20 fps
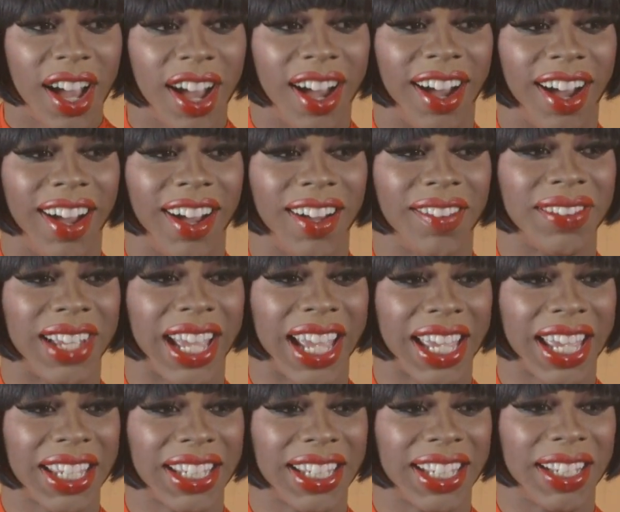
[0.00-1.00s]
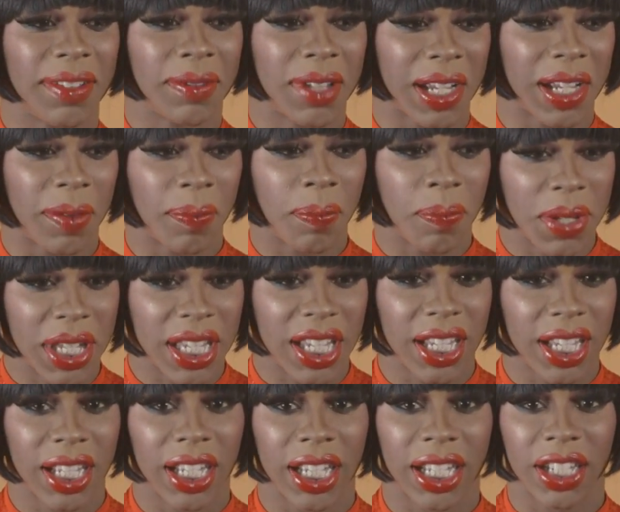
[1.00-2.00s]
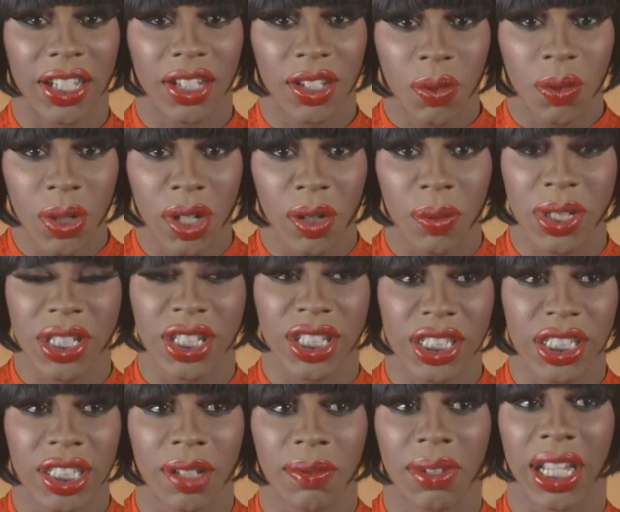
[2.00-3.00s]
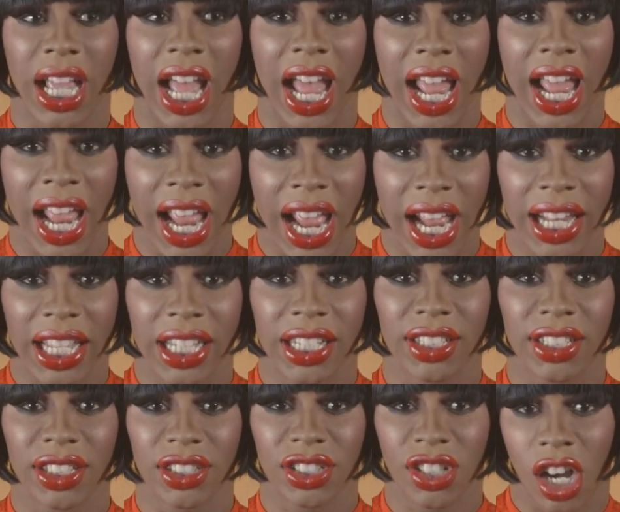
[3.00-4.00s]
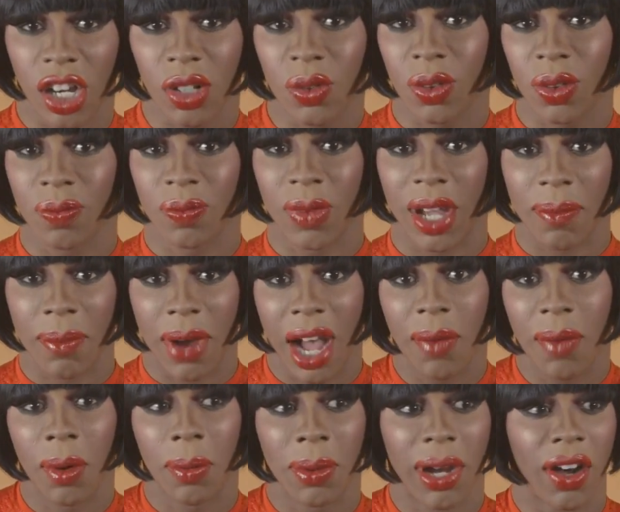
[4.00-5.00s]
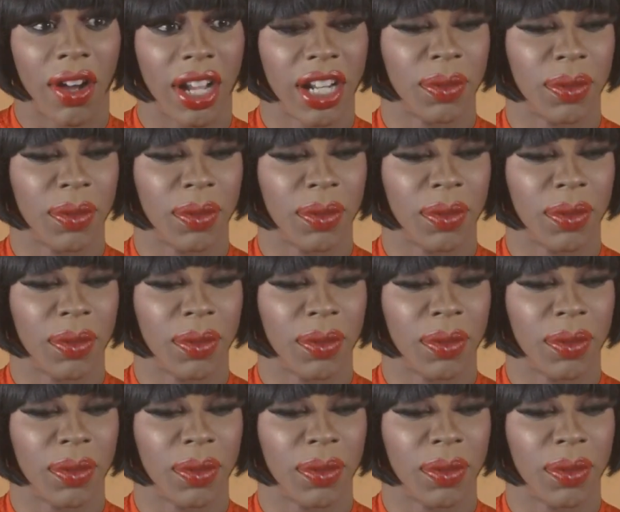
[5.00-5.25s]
Um, and like being queer was just something I hadn't talked with my mom about.